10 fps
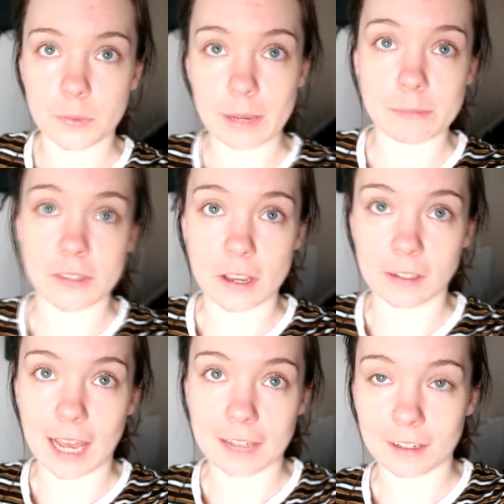So I'm
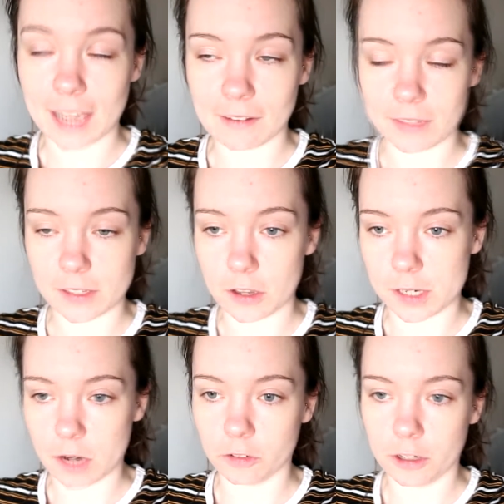so glad I have this
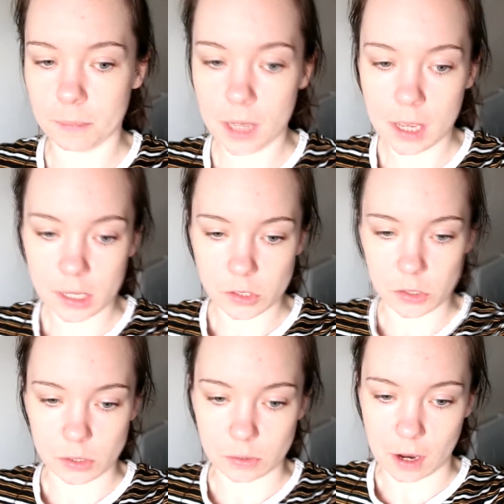hotel room
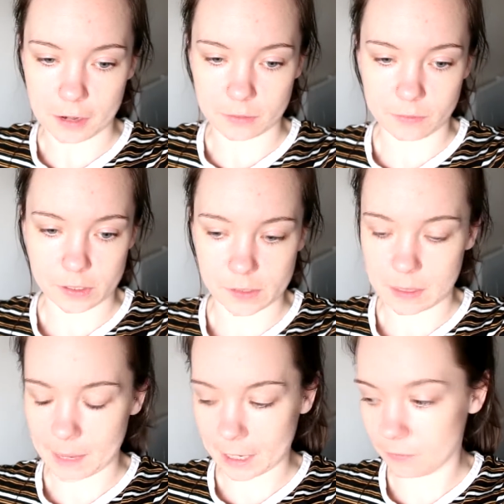to kind of just
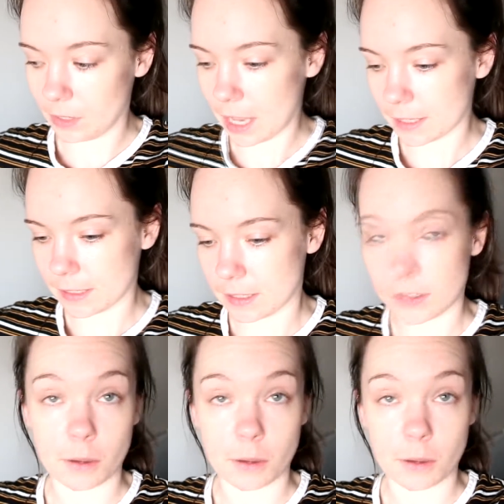sit back and relax in.